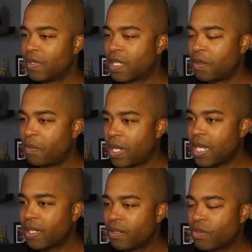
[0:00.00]
gonna
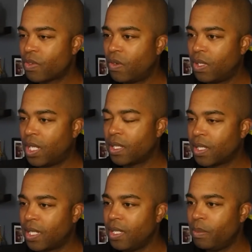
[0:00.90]
mind control all the
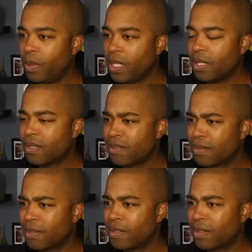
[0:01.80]
guinea pigs?